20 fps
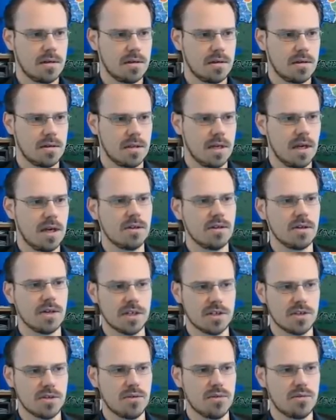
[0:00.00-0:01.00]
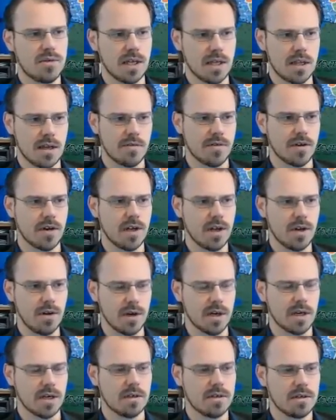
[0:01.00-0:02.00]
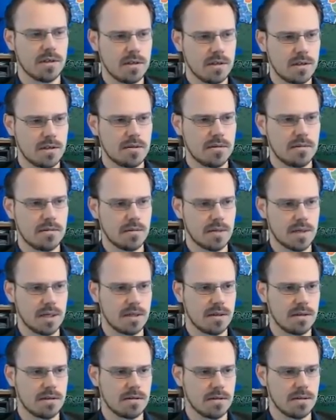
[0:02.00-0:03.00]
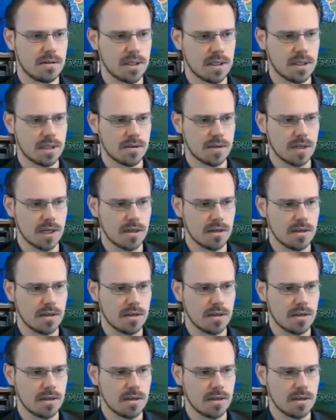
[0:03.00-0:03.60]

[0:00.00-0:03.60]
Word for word: Yeah, look, a 2-3. They're very annoying. But that's okay.